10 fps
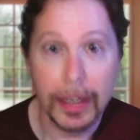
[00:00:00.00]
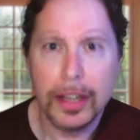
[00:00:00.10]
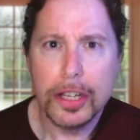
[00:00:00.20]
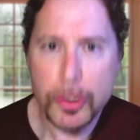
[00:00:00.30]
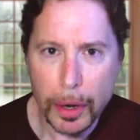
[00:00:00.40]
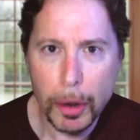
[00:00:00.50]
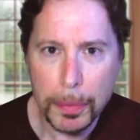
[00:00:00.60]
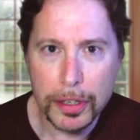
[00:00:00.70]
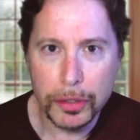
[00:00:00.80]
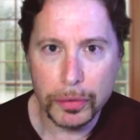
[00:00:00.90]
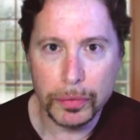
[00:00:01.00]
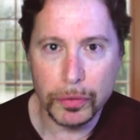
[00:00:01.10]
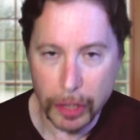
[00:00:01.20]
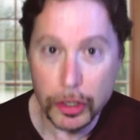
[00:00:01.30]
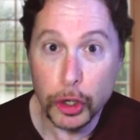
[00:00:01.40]
So I hope this
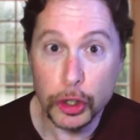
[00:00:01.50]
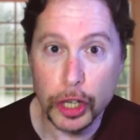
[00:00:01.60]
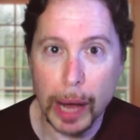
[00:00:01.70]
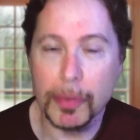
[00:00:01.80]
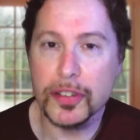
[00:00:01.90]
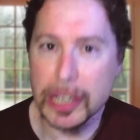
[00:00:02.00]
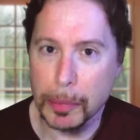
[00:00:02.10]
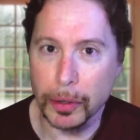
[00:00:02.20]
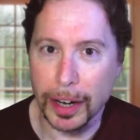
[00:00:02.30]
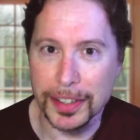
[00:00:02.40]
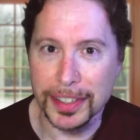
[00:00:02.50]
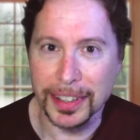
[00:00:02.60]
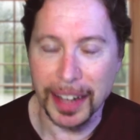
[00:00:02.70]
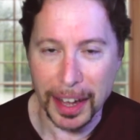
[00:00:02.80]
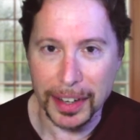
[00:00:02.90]
does a good job of
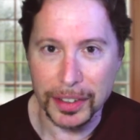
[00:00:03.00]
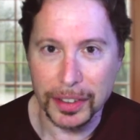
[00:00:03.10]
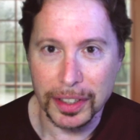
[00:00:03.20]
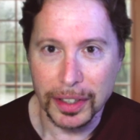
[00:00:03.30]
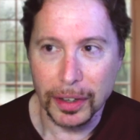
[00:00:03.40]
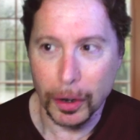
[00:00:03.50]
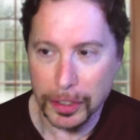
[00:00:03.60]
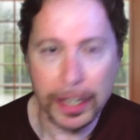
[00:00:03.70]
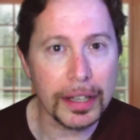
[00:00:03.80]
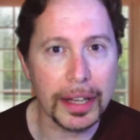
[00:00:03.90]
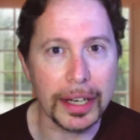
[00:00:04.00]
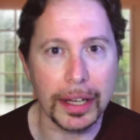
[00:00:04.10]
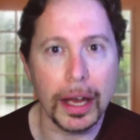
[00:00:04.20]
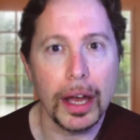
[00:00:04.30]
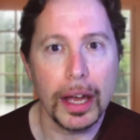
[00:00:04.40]
summarizing and articulating
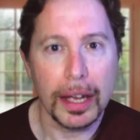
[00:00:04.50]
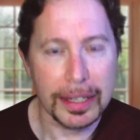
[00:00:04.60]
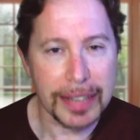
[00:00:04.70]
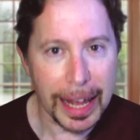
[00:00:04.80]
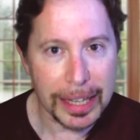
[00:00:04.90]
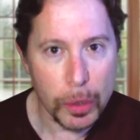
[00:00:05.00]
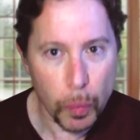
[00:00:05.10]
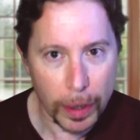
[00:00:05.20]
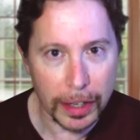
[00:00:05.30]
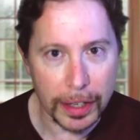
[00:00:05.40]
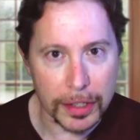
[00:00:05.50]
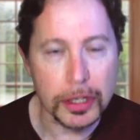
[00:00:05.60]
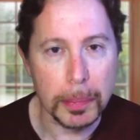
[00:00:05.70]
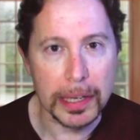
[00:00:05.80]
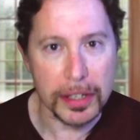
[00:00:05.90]
exactly what it is to
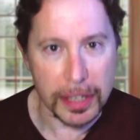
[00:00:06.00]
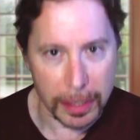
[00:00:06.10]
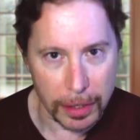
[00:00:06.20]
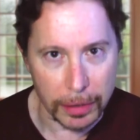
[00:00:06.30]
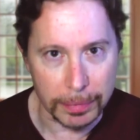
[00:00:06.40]
be a CEO.